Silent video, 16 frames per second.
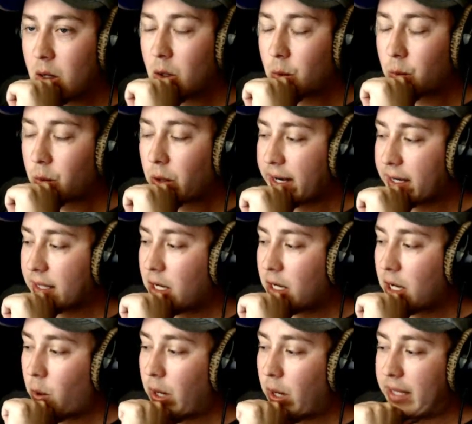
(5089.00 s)
Right.
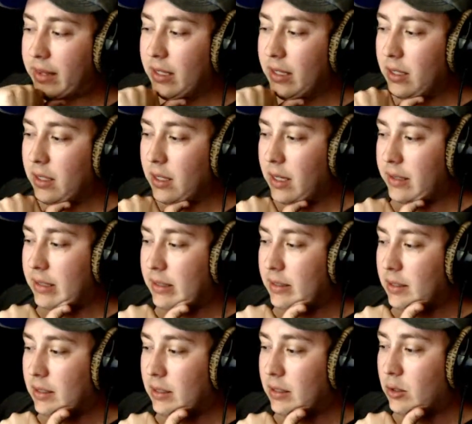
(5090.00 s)
No, I think
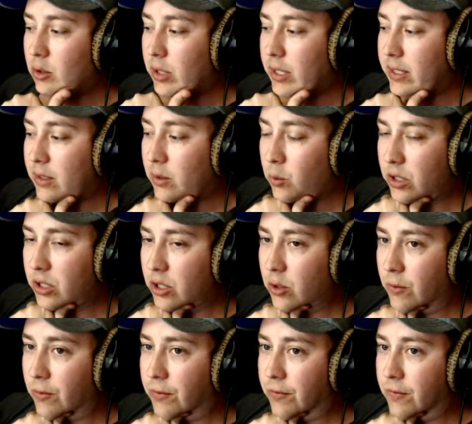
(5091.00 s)
Grandin would go
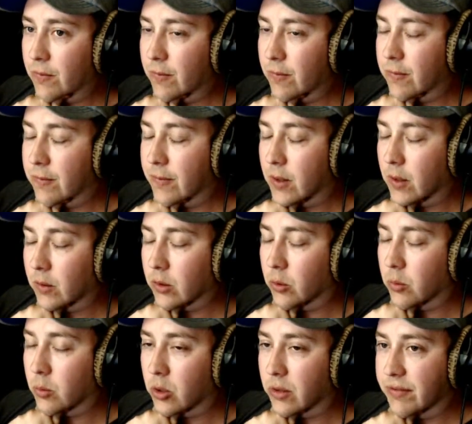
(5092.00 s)
a little
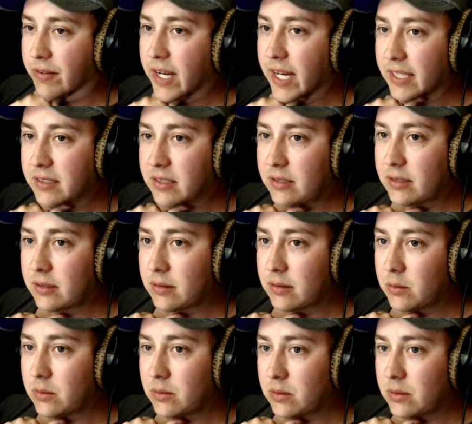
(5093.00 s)
more finesse
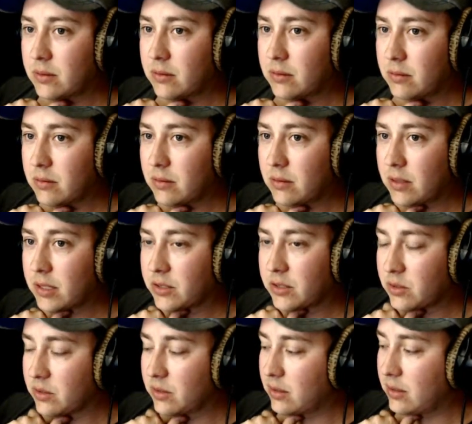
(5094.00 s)

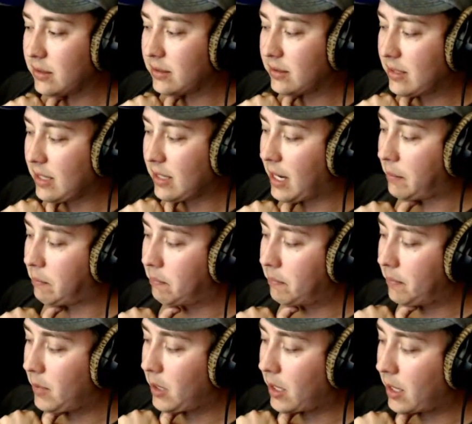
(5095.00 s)
this time,
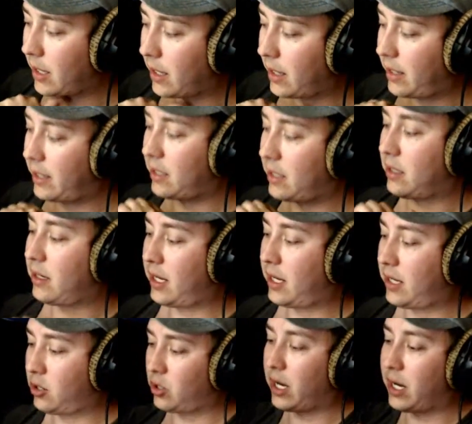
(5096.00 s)
and
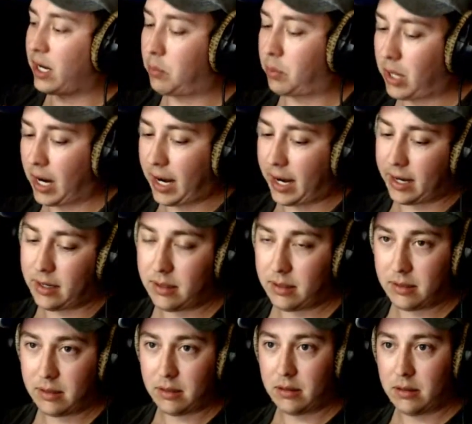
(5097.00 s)
try and pry
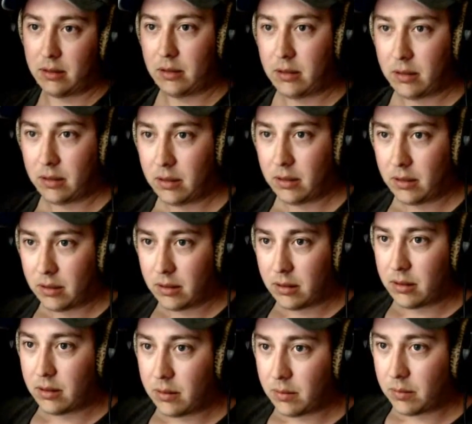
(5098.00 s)

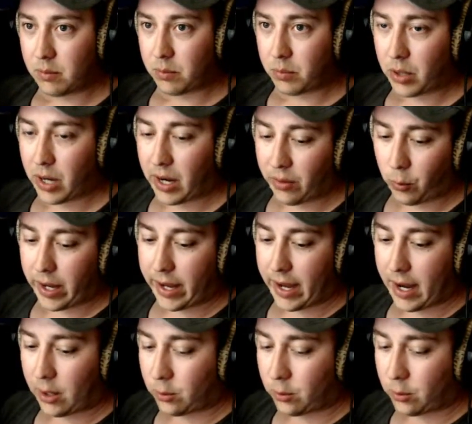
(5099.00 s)
the way out.